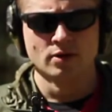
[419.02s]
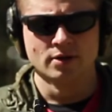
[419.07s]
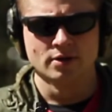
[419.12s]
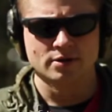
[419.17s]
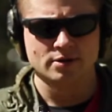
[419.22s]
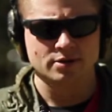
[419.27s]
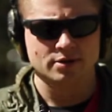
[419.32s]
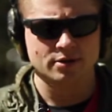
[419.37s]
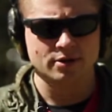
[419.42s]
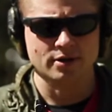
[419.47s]

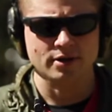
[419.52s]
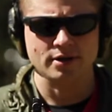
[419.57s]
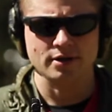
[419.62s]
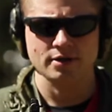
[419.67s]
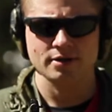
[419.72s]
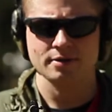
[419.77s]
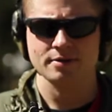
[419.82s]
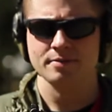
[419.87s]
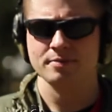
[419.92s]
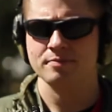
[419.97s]
It's good. Go
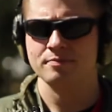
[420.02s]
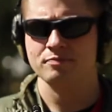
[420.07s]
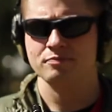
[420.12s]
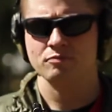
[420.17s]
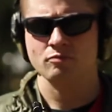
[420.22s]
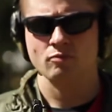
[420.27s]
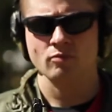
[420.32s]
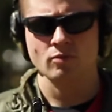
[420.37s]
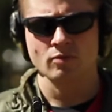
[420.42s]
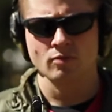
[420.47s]

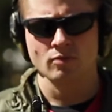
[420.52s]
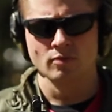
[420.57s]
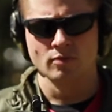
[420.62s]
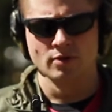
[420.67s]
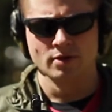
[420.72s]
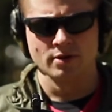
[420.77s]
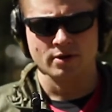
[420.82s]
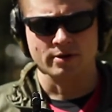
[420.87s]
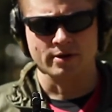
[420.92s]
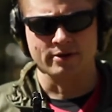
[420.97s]

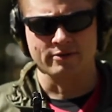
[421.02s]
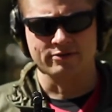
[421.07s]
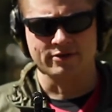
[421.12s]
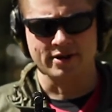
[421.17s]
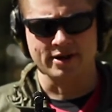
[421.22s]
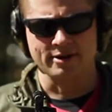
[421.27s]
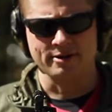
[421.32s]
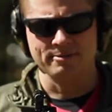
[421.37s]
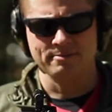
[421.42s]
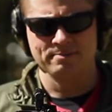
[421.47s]
ahead and
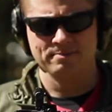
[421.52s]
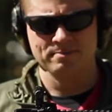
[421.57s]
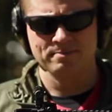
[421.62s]
fire.